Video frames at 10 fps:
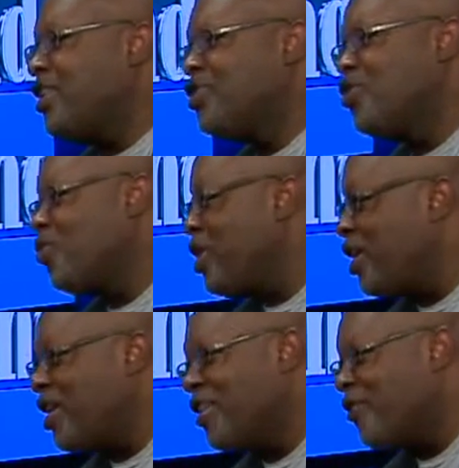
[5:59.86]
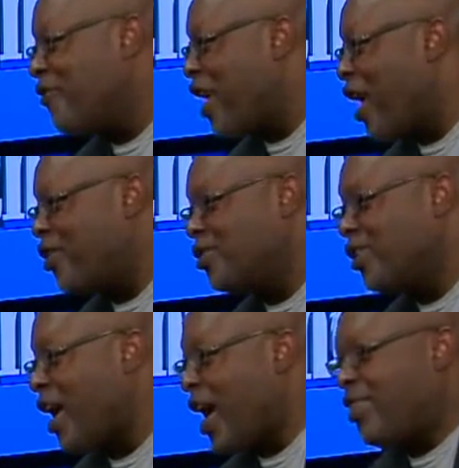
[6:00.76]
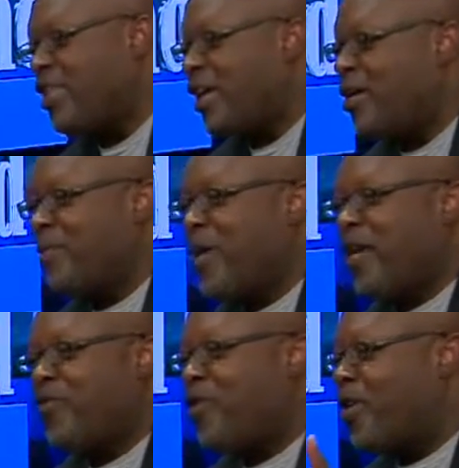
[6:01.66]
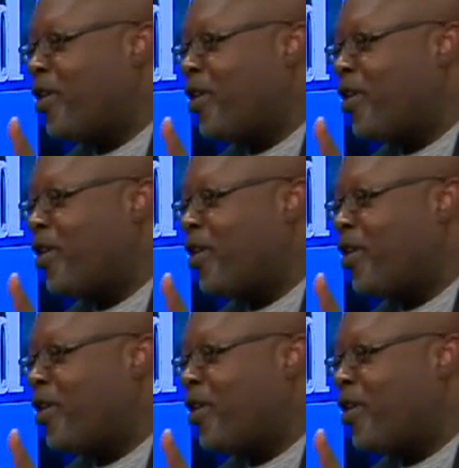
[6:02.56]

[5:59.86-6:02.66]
it's the weekend of Father's Day. I think it'd make for a